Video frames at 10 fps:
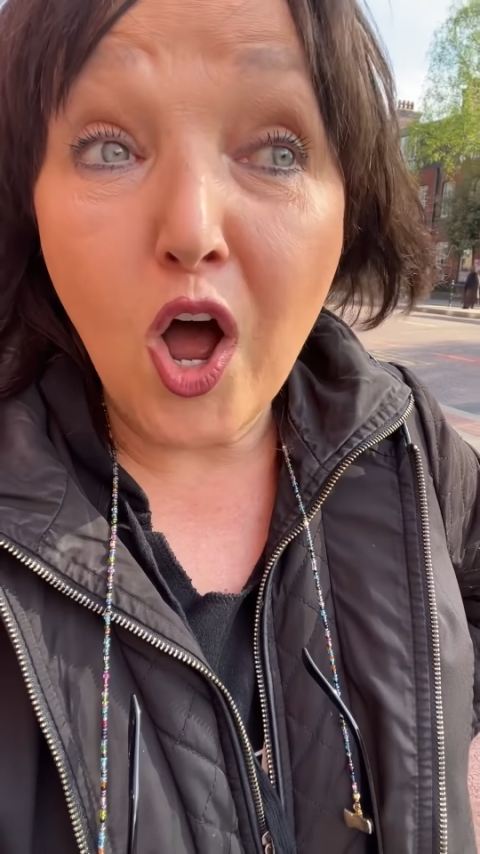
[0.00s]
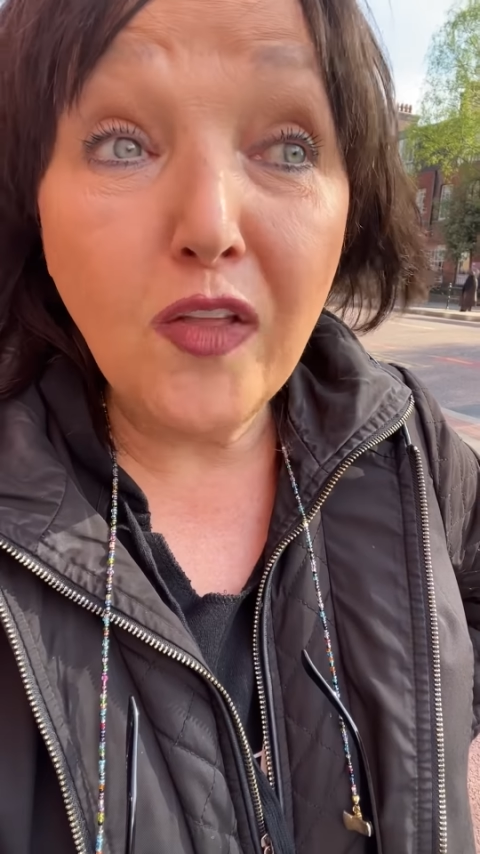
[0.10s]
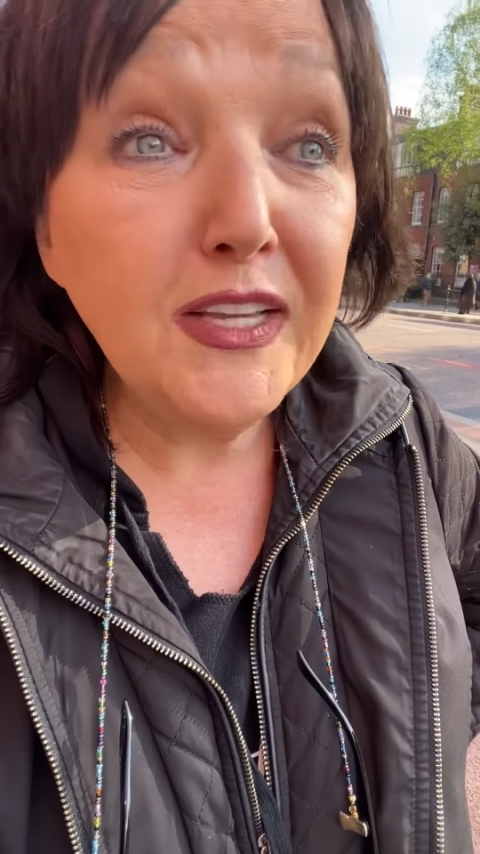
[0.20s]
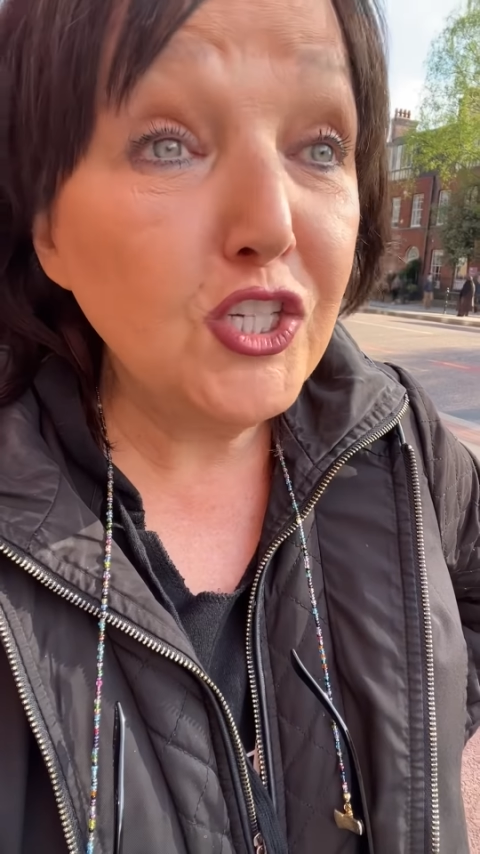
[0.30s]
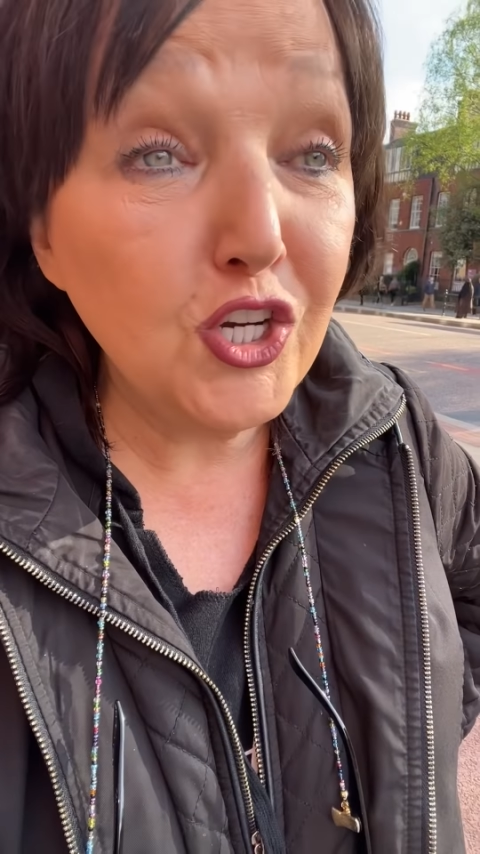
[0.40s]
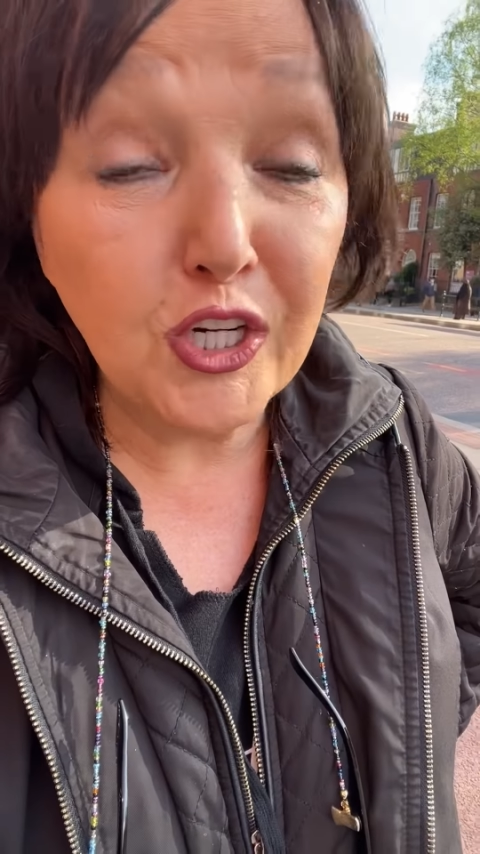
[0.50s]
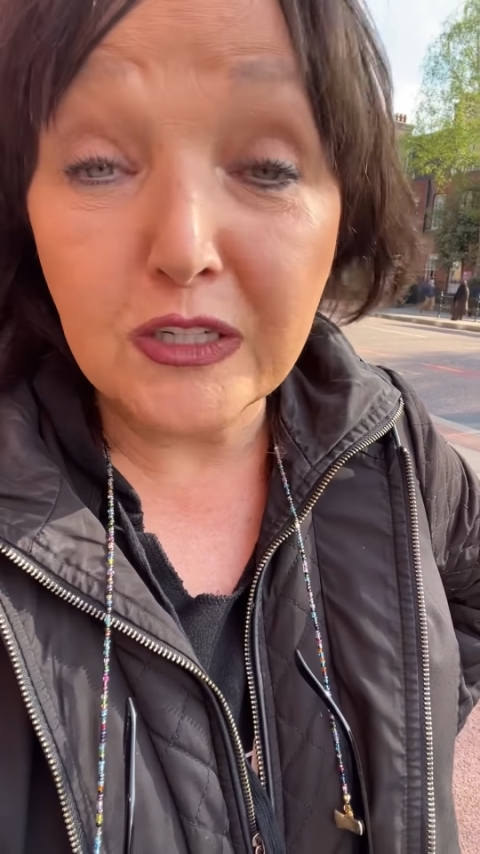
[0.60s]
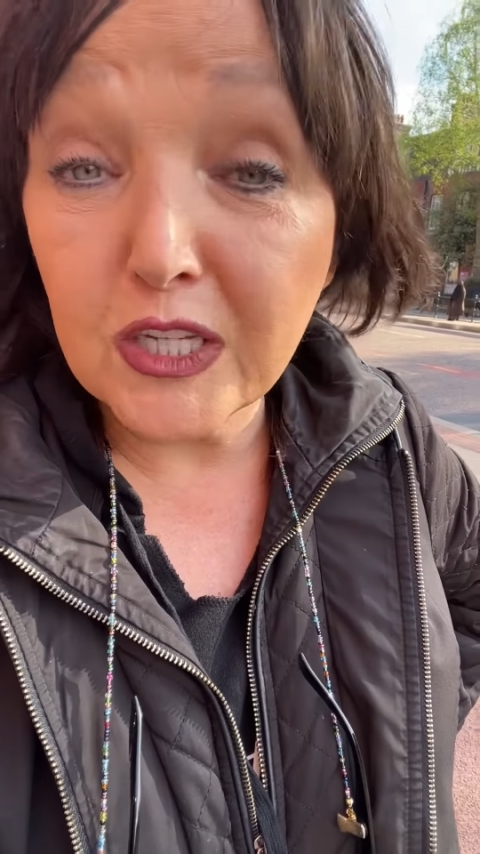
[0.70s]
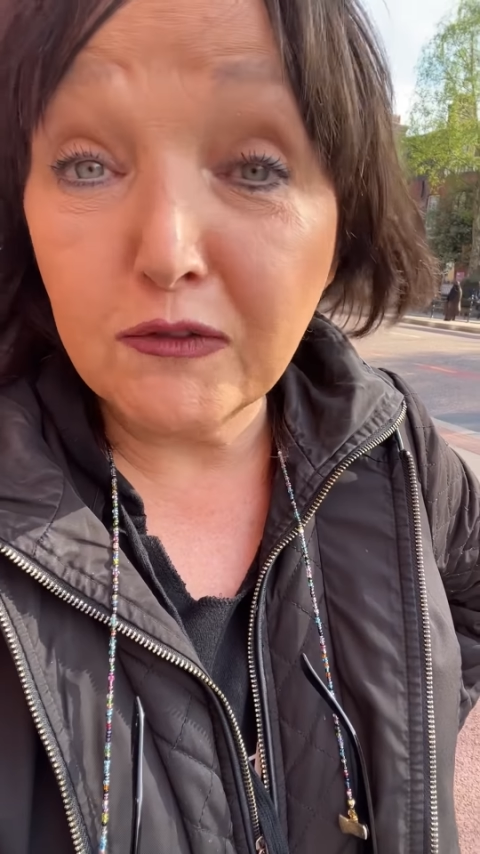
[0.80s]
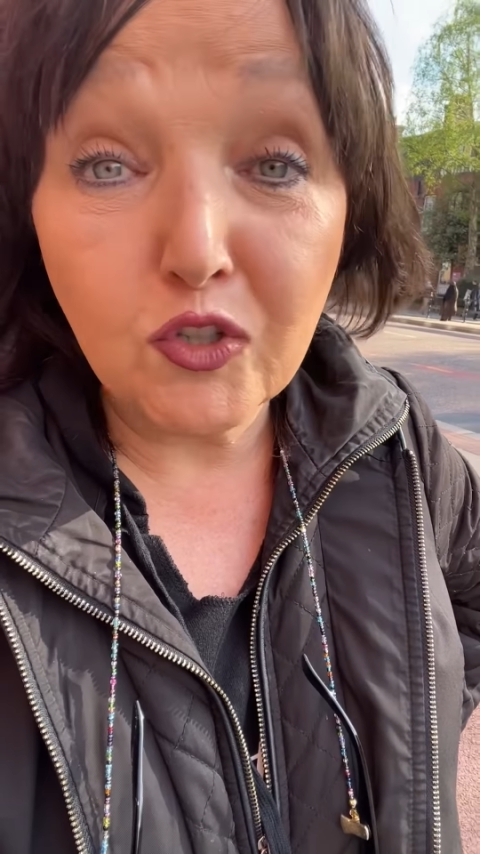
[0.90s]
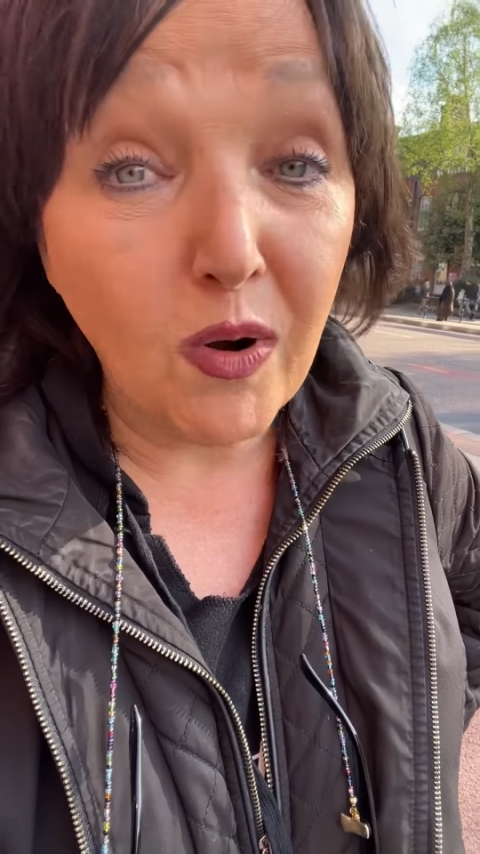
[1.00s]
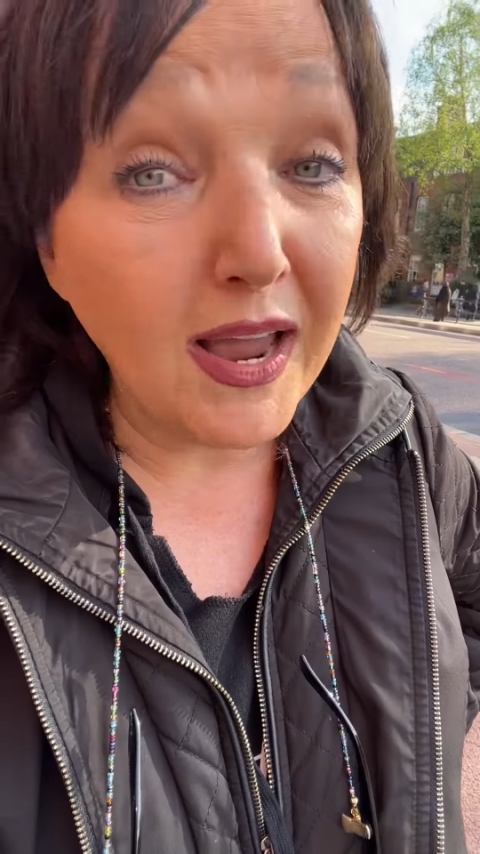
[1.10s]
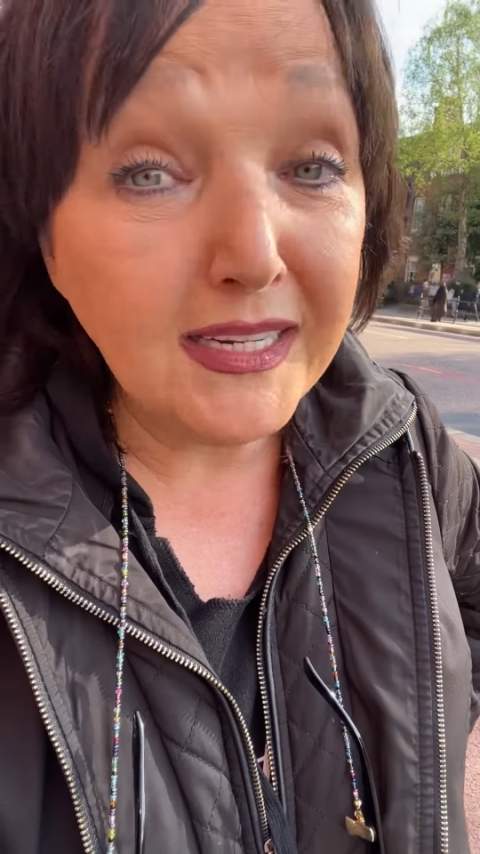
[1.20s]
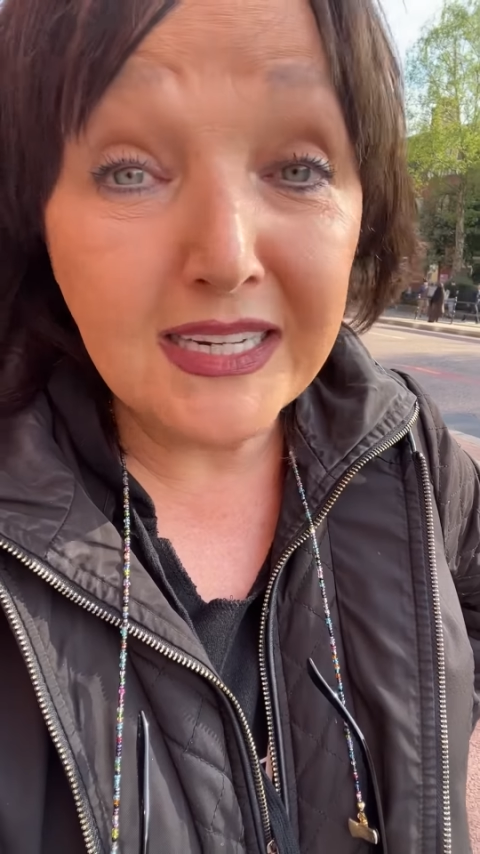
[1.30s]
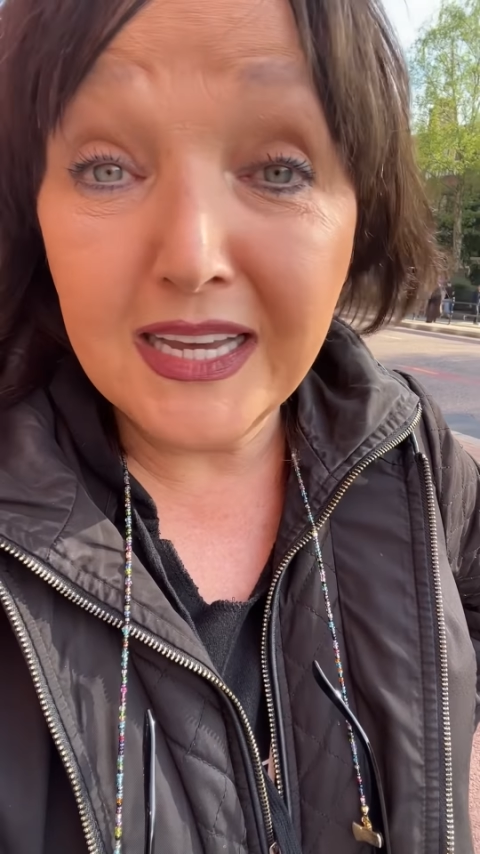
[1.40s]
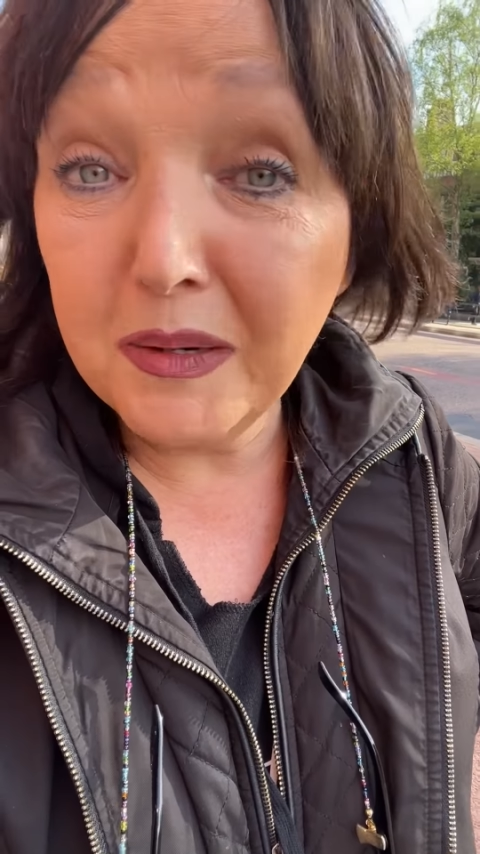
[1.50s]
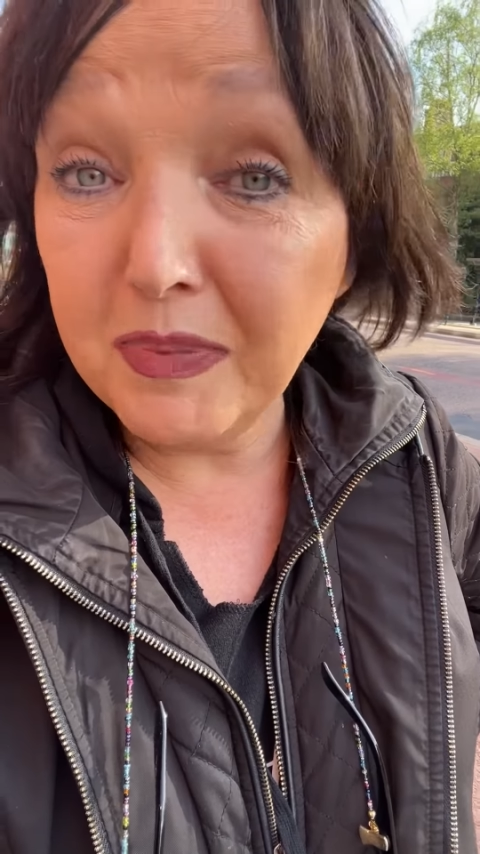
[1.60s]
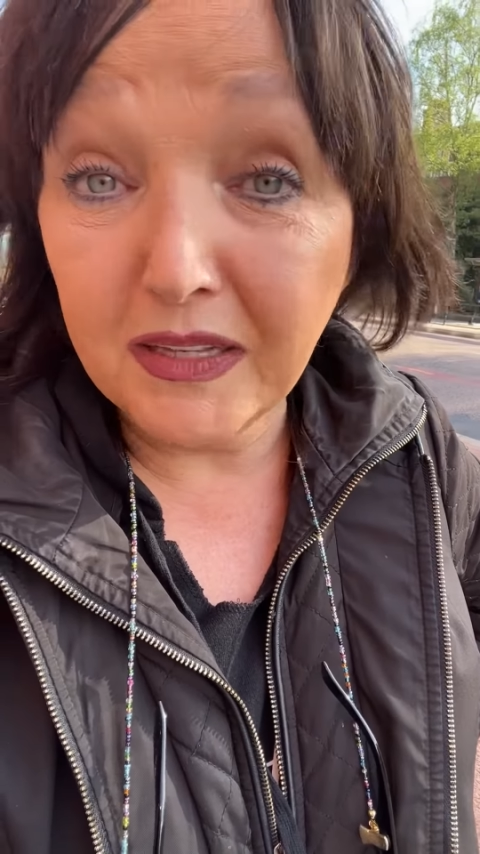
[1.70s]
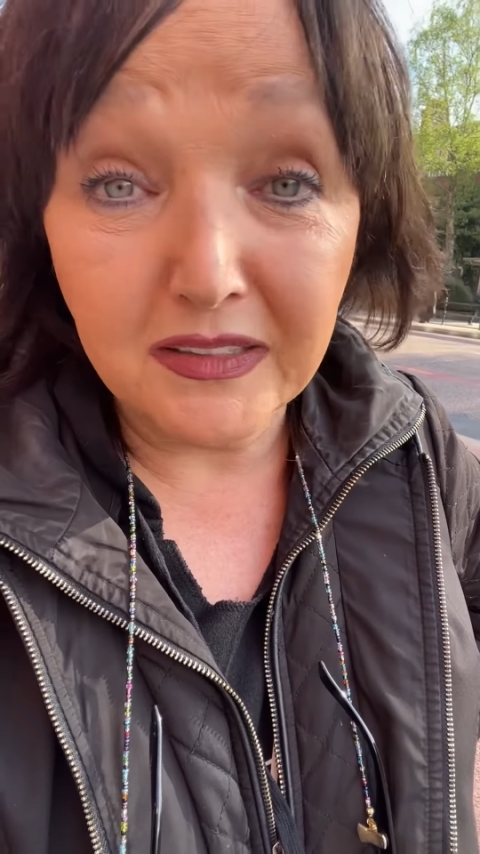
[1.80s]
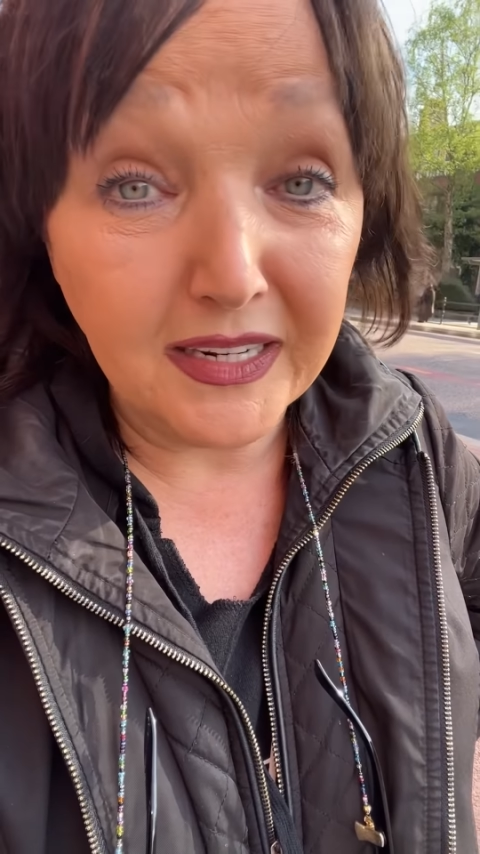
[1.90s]
all these years of trying to get a
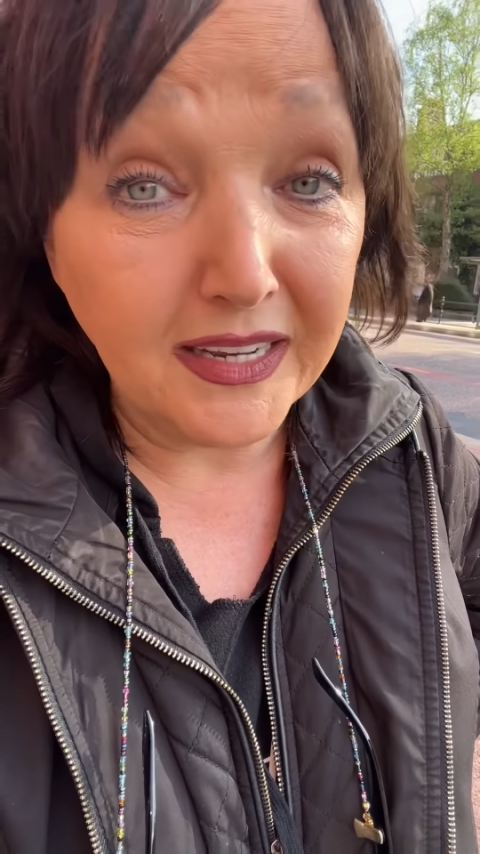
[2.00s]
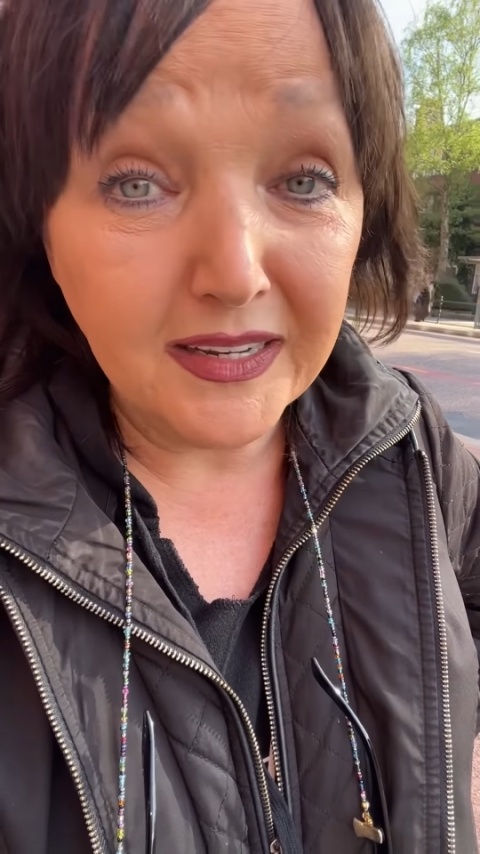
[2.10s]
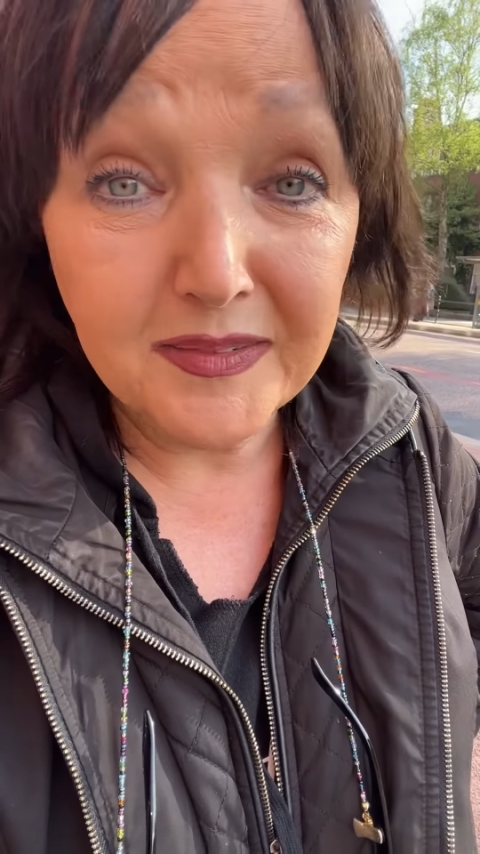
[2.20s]
building